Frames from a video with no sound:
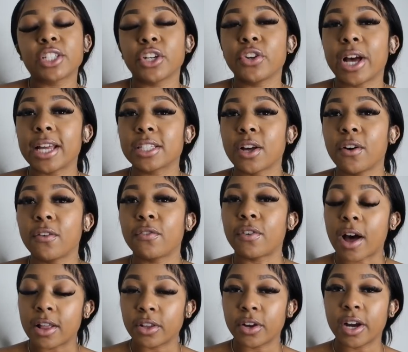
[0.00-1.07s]
sure you guys go
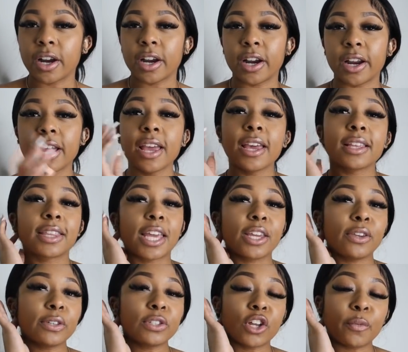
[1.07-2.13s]
follow her. Thank
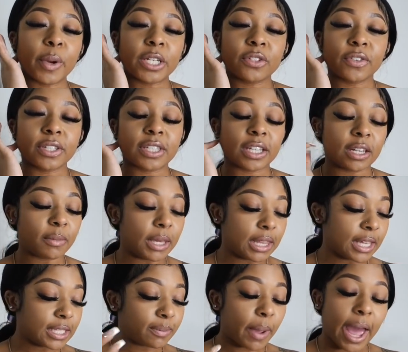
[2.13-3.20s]
you so much for sending me
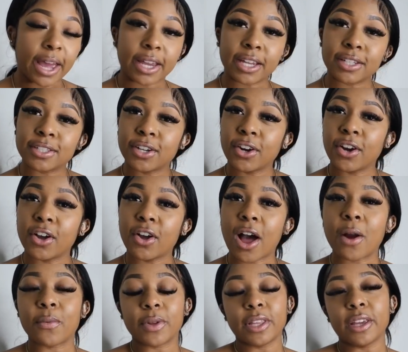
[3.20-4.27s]
this package, girl.
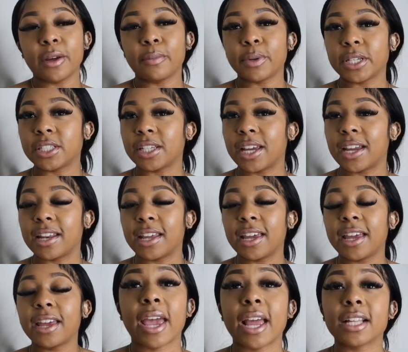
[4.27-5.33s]
I really appreciate
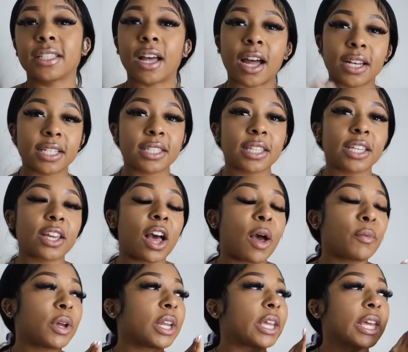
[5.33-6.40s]
it. And honestly, y'all, I'm
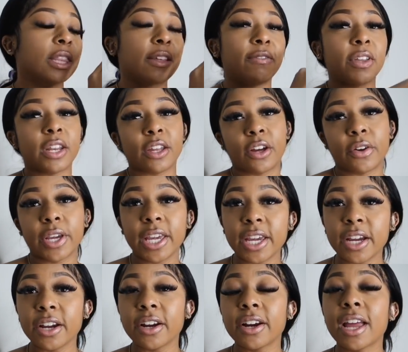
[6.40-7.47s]
gonna end the video
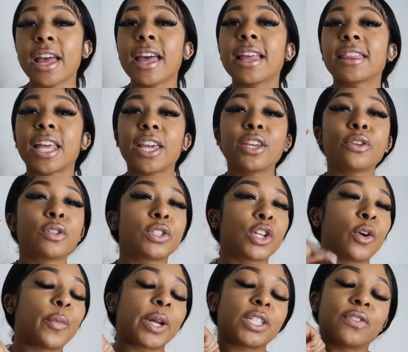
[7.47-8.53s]
here. Thank you
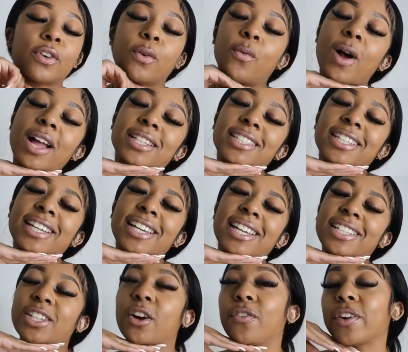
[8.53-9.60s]
so much for watching.
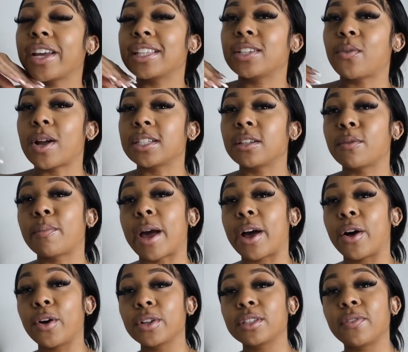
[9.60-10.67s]
Don't forget to watch some of my
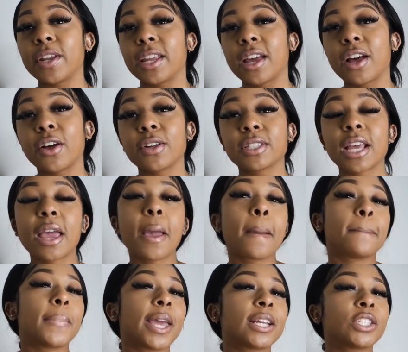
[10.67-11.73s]
old videos.
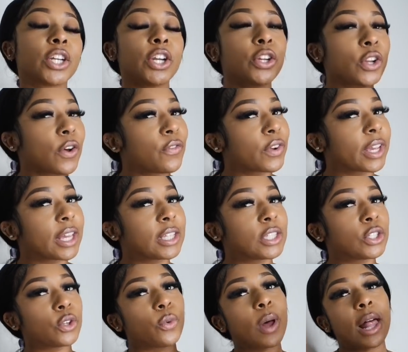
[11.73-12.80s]
Make sure you don't forget
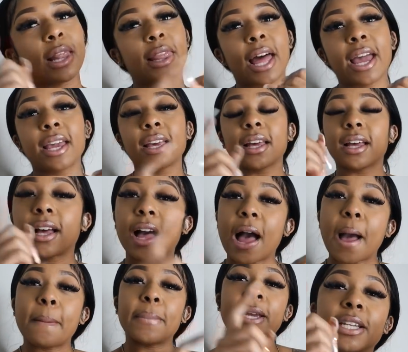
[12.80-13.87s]
to like,
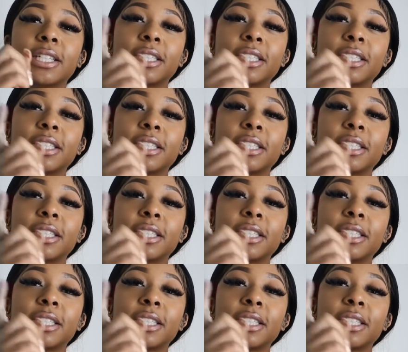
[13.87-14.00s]
comment,